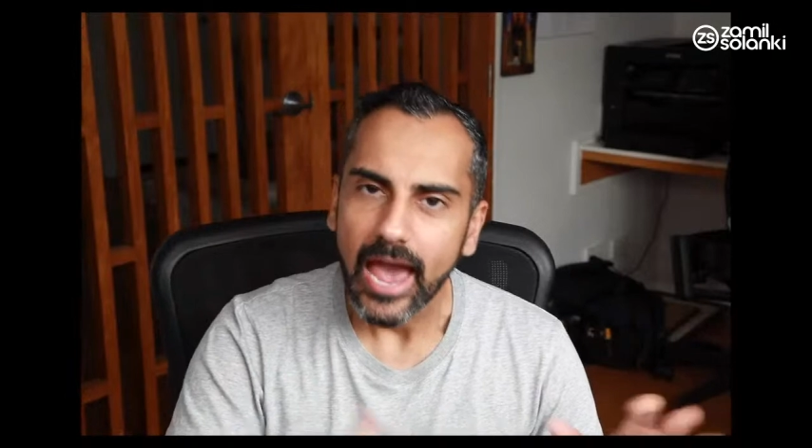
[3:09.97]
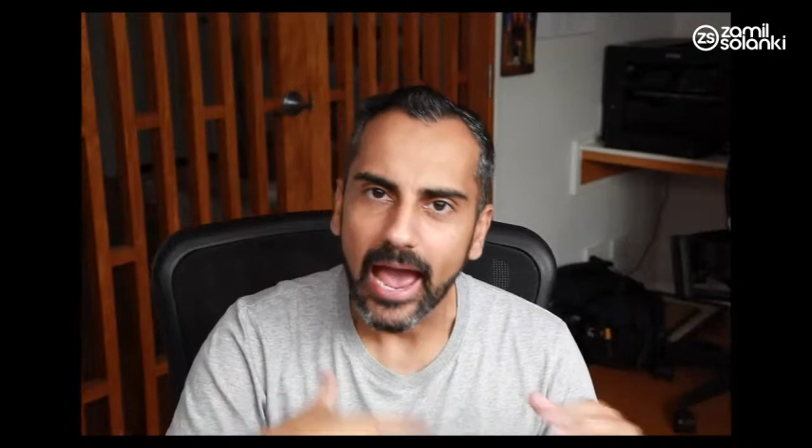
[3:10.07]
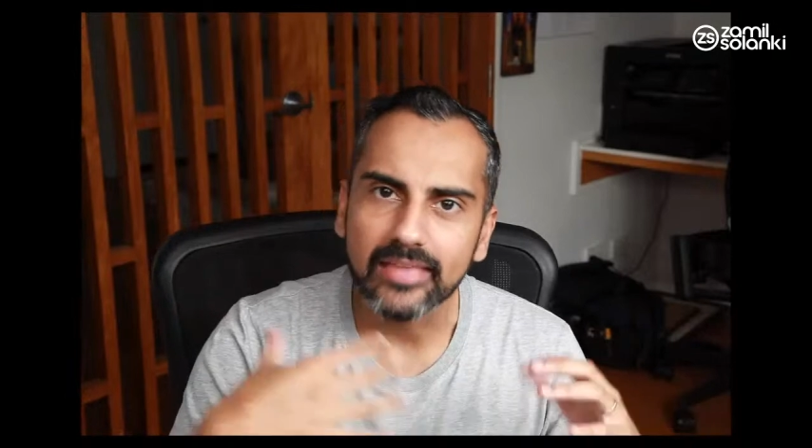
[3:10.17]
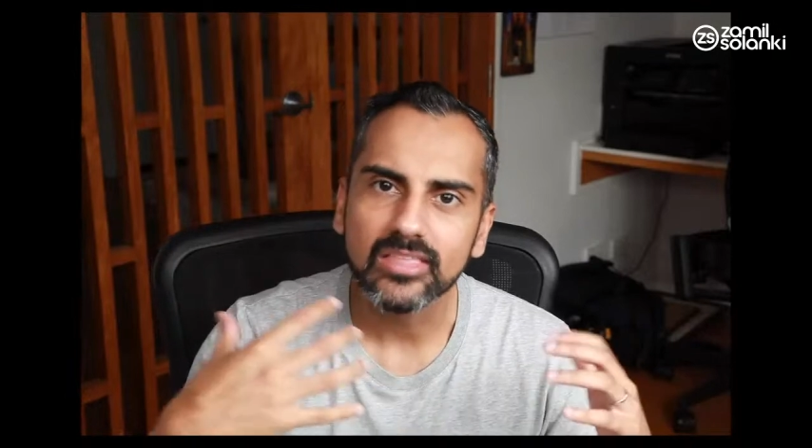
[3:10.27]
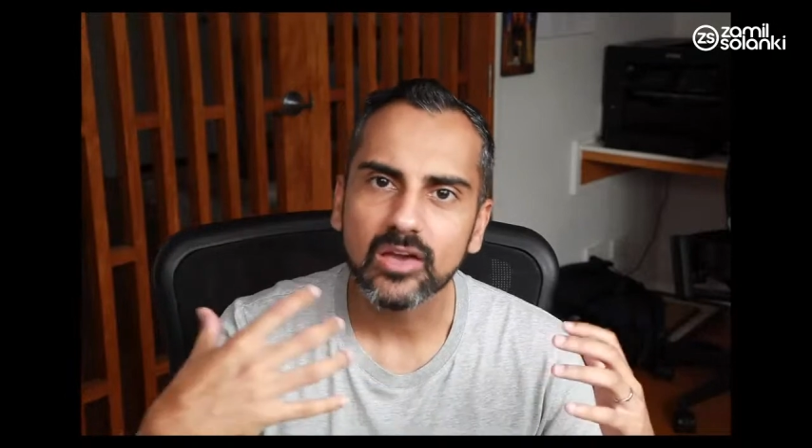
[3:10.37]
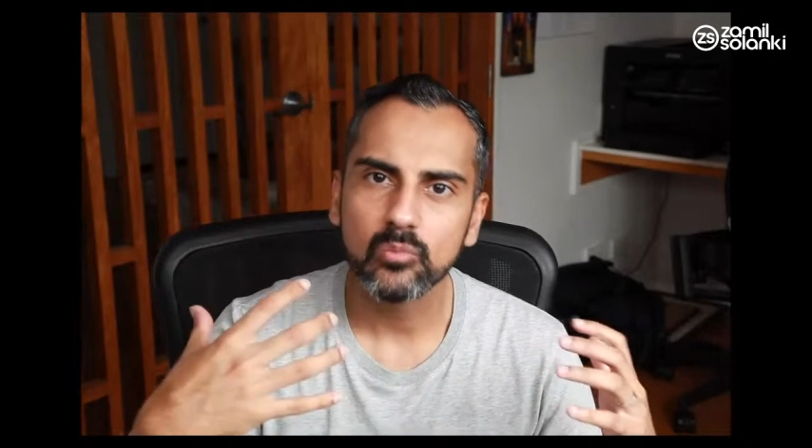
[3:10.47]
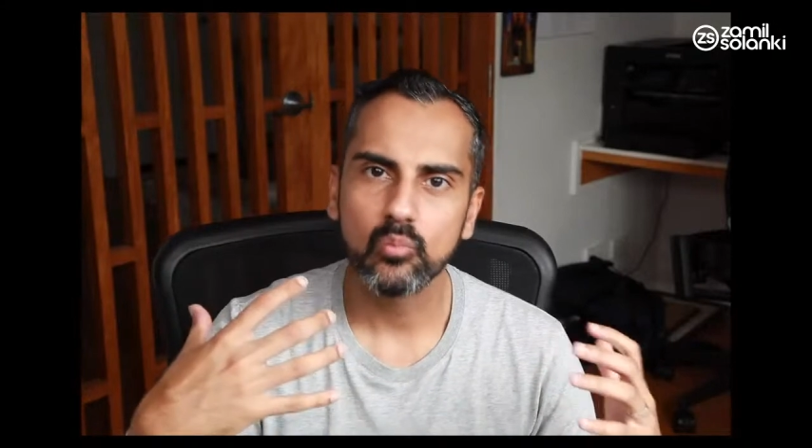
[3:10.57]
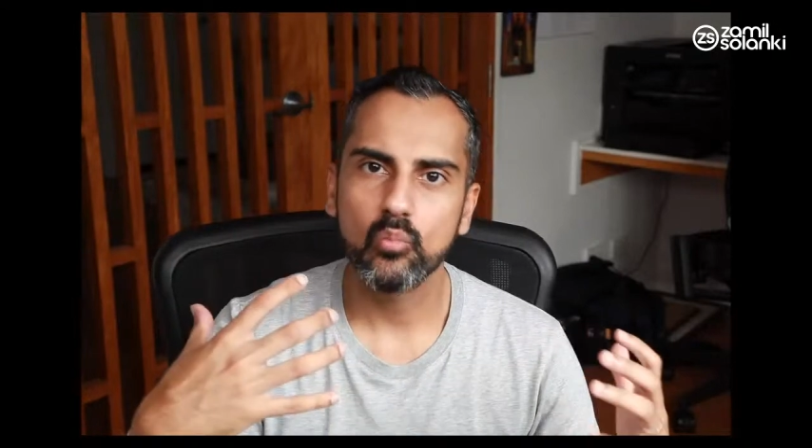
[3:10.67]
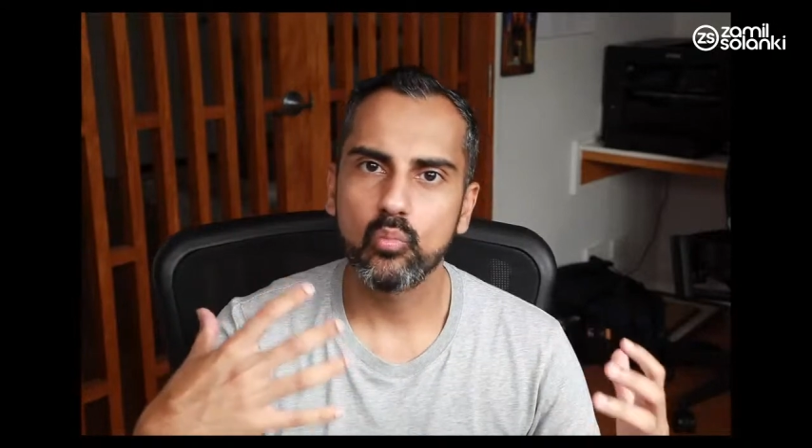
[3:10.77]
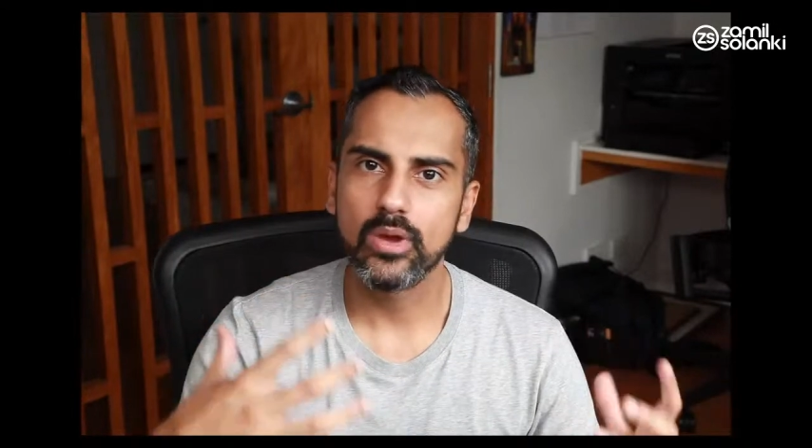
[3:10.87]
And then
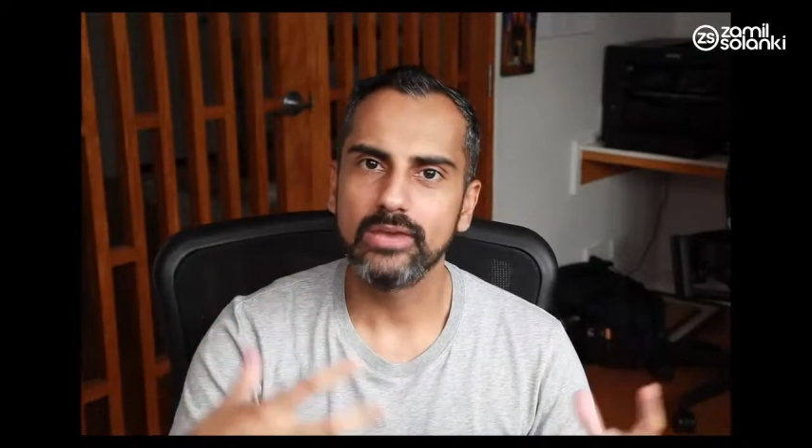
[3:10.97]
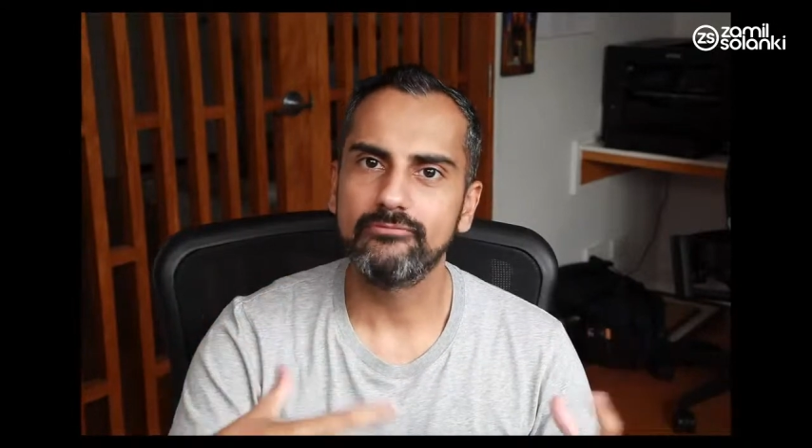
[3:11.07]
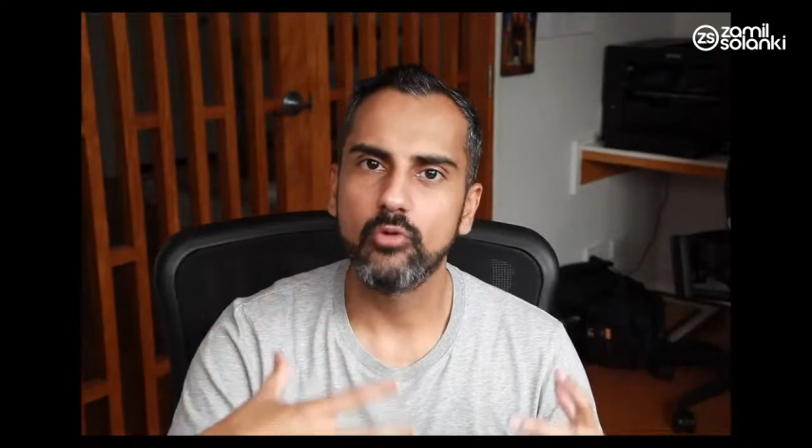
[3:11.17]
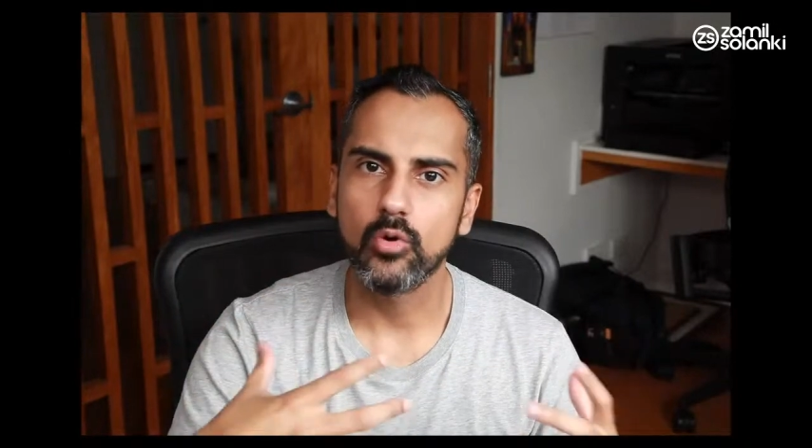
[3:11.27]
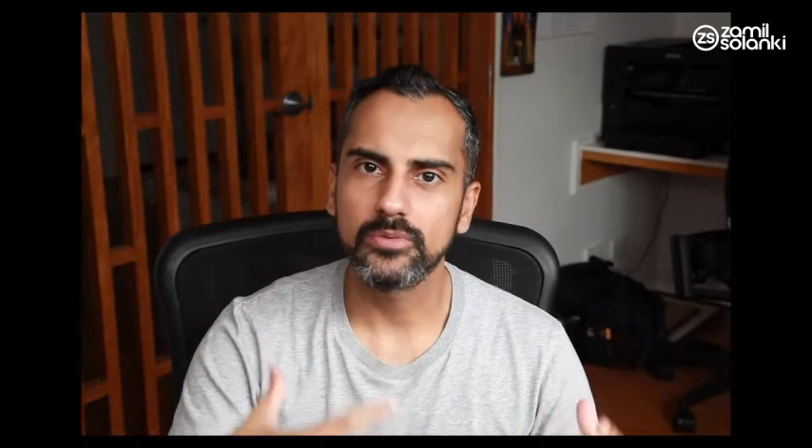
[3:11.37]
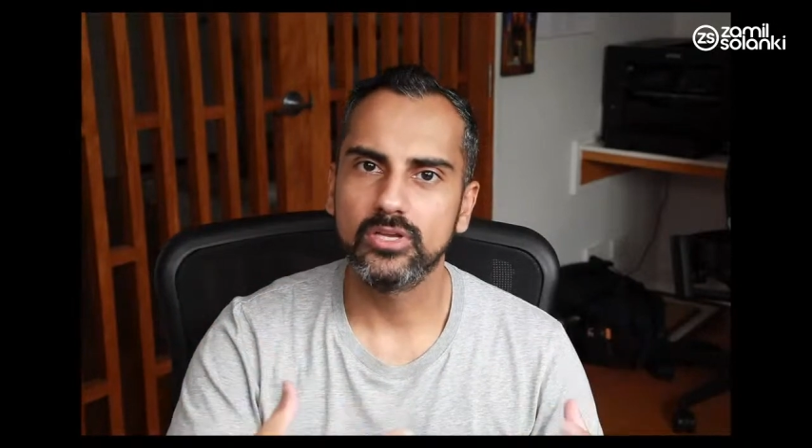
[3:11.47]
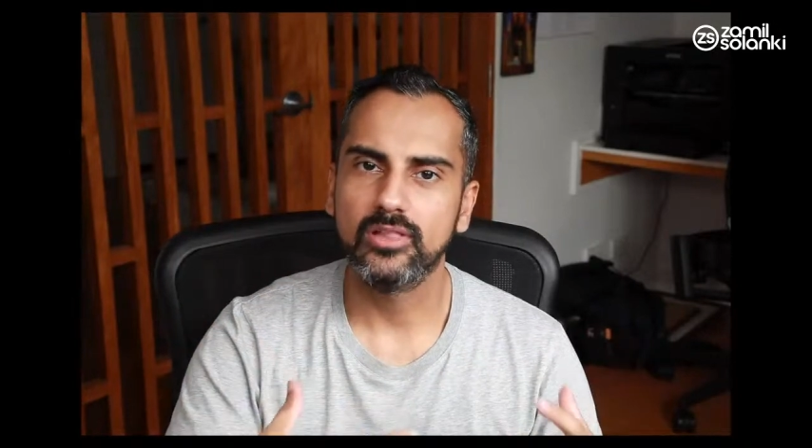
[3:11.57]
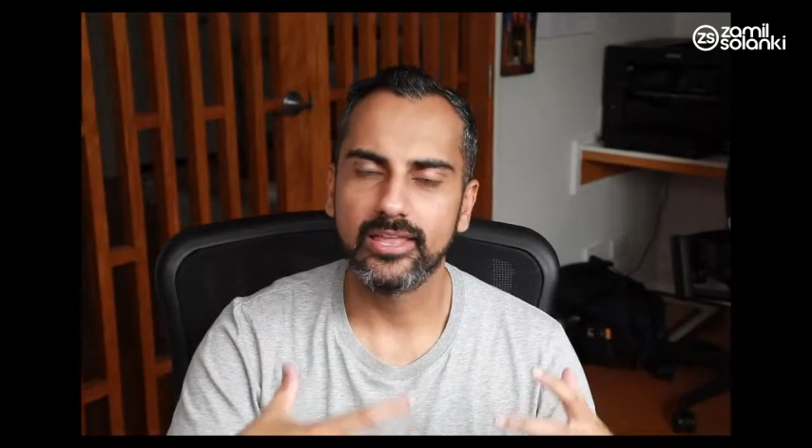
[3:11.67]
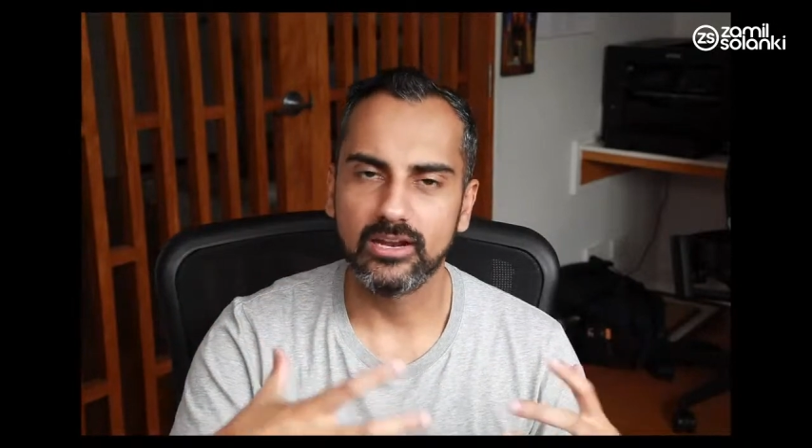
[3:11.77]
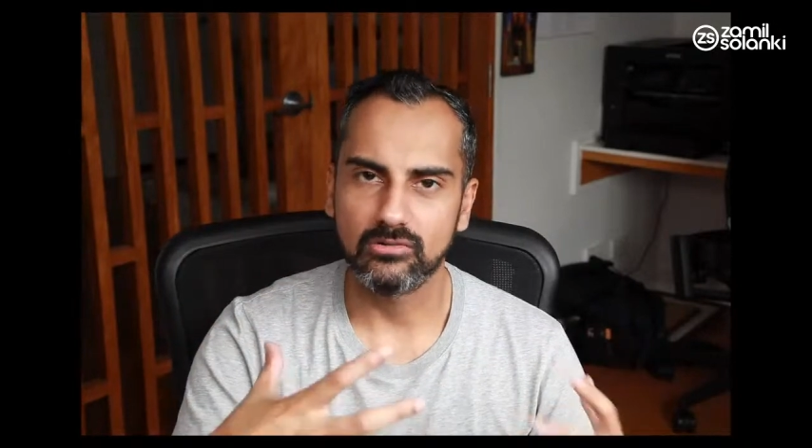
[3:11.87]
we
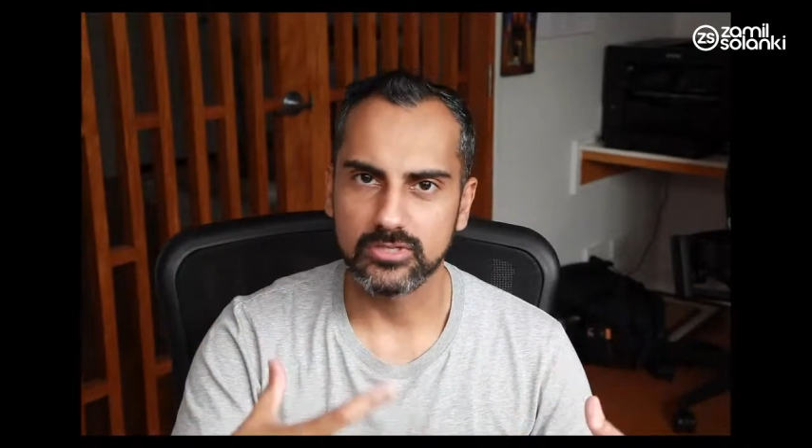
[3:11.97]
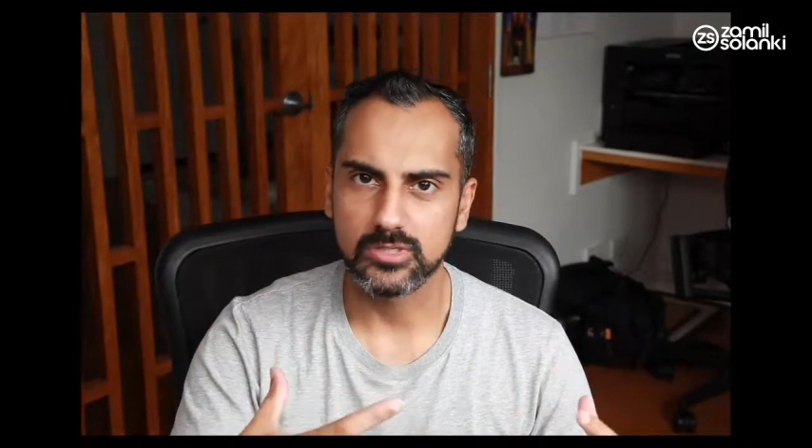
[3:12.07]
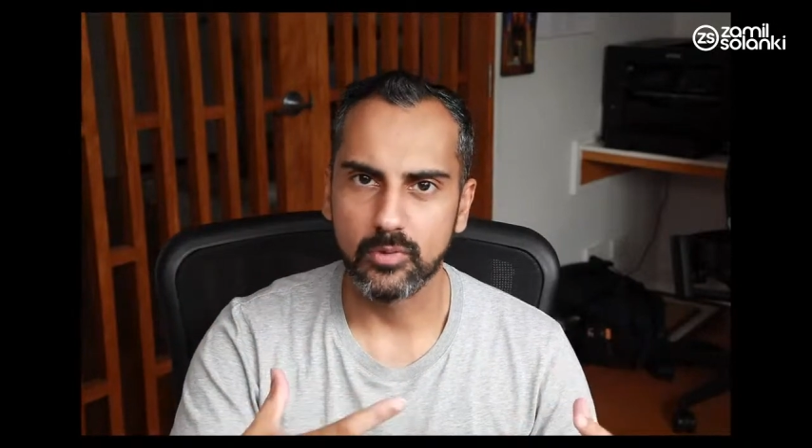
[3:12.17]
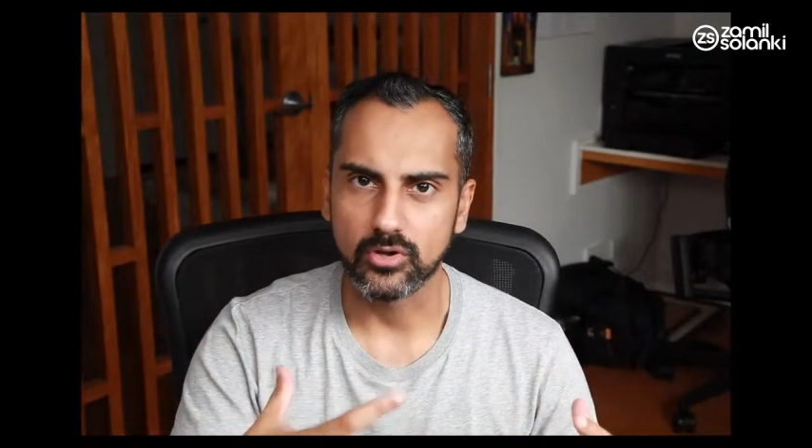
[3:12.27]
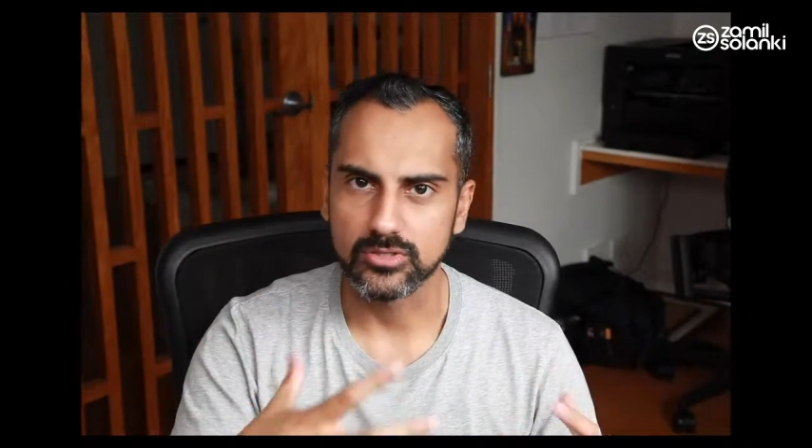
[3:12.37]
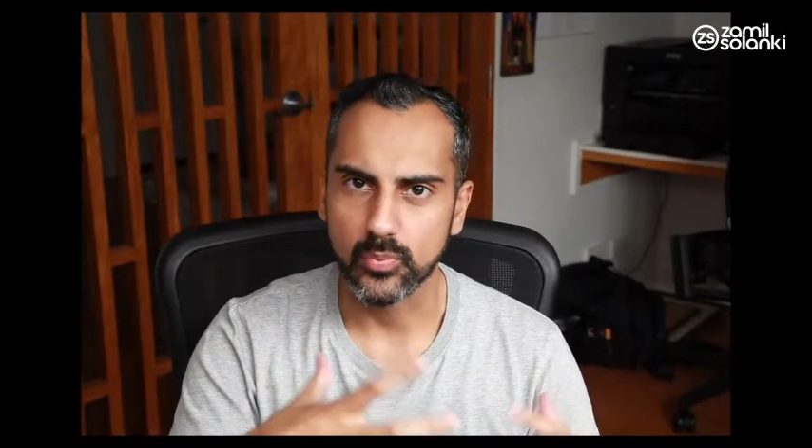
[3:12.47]
formulate a response.